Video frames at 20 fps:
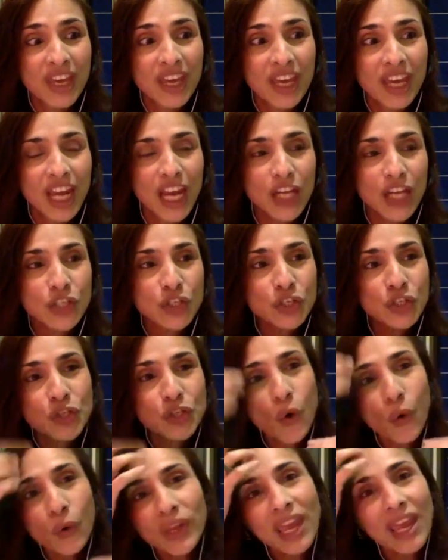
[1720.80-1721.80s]
it
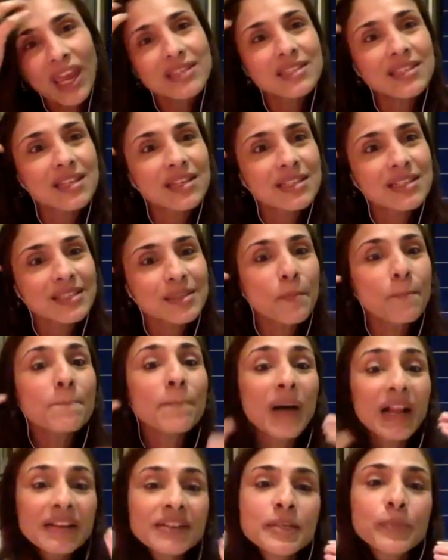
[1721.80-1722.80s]
showcases
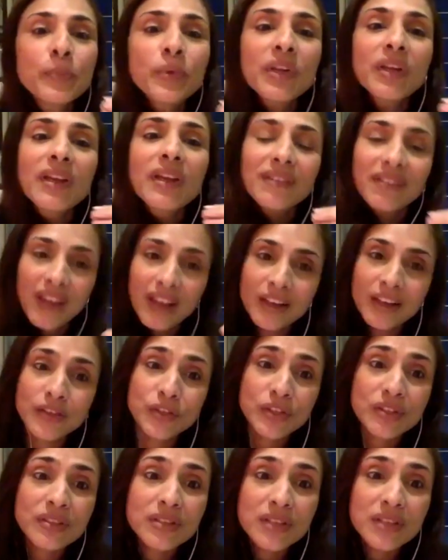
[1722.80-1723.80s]
multiple
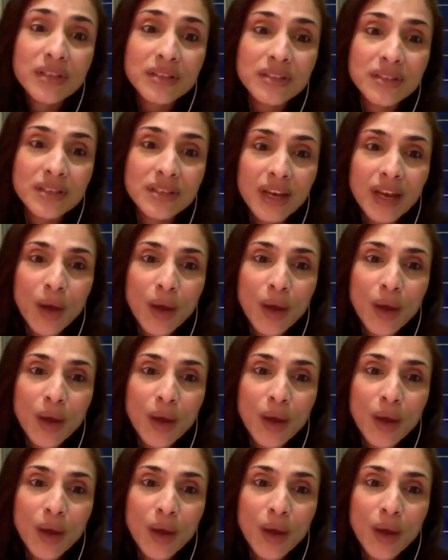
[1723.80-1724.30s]
intelligences